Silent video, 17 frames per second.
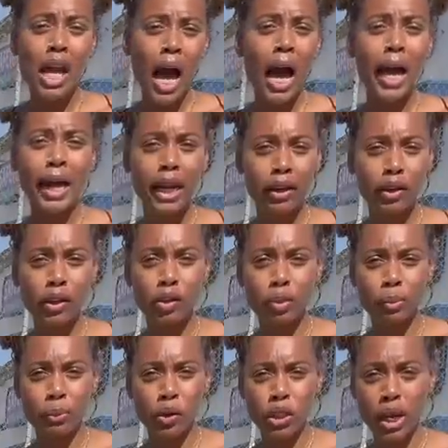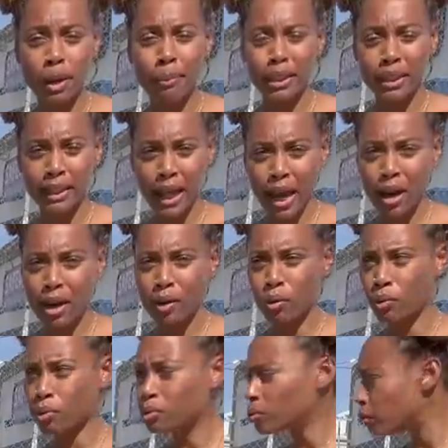I gotta go to Porsche. But
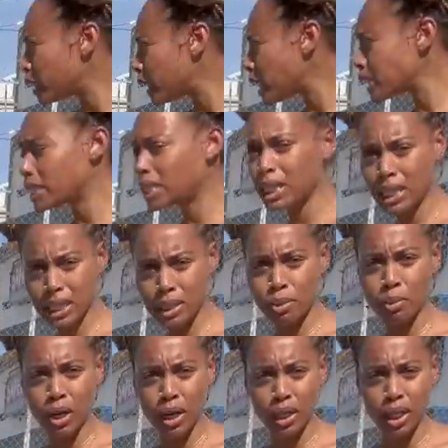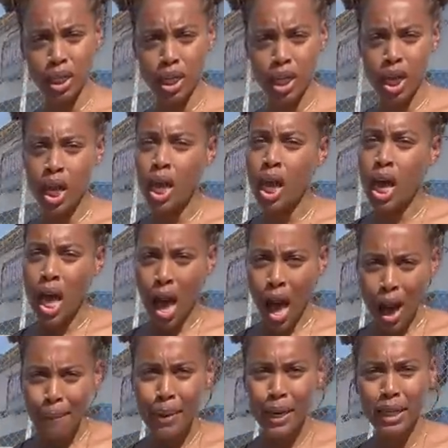now, when I see this one,
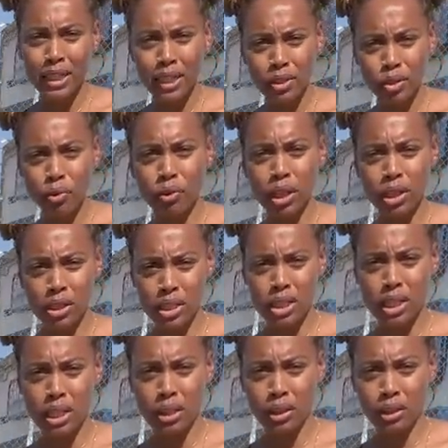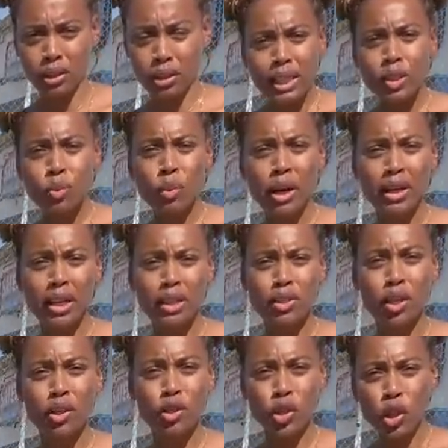I might need to reconsider. This one
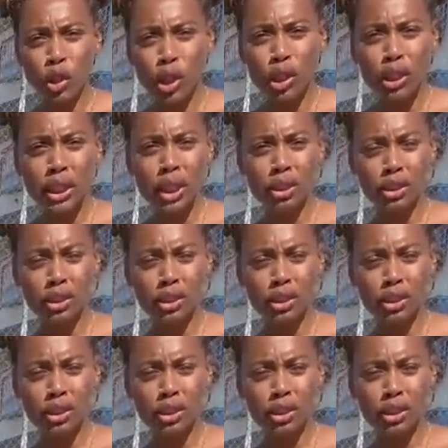has a new look,